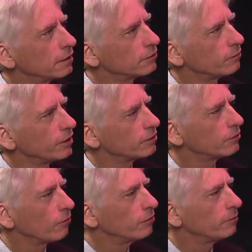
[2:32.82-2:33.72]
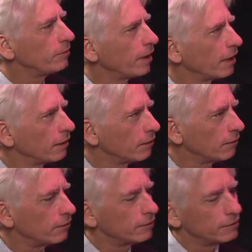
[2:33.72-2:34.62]
because we had sold the
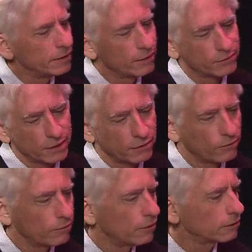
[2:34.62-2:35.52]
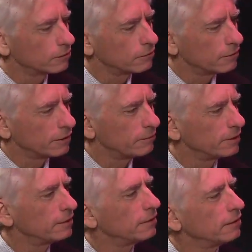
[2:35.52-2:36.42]
piano, and that's a whole long story.
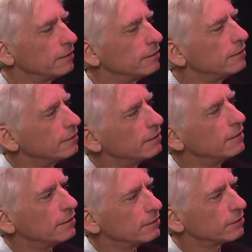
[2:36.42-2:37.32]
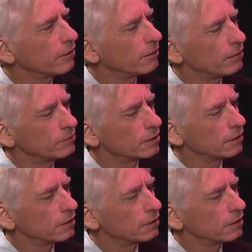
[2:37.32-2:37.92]
But so I was.